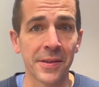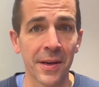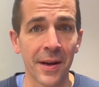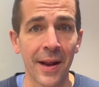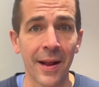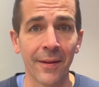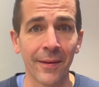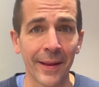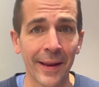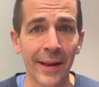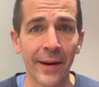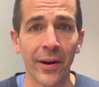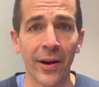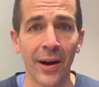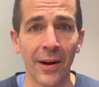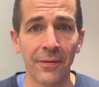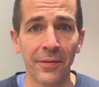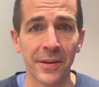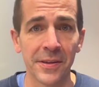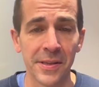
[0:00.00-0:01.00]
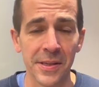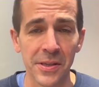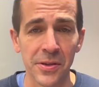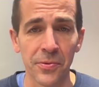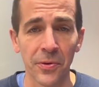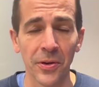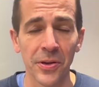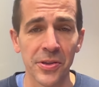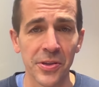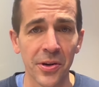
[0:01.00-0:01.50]
an Atlanta offense that's
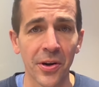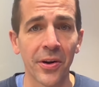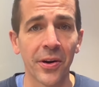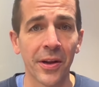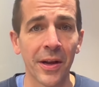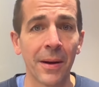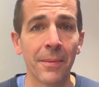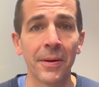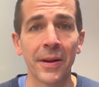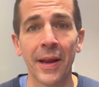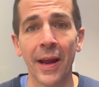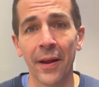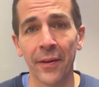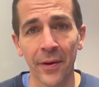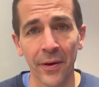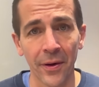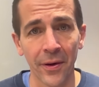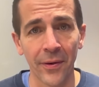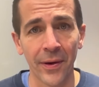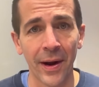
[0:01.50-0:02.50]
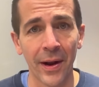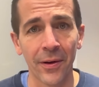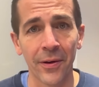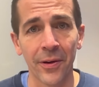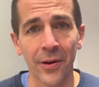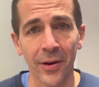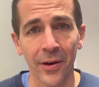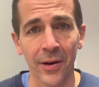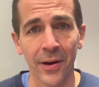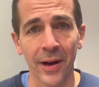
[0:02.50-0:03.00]
really started to come together around
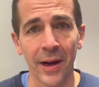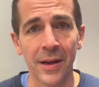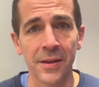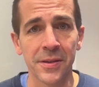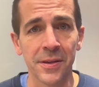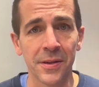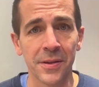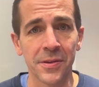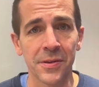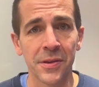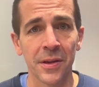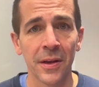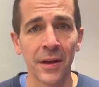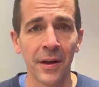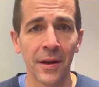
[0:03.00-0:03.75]
Kirk Cousins.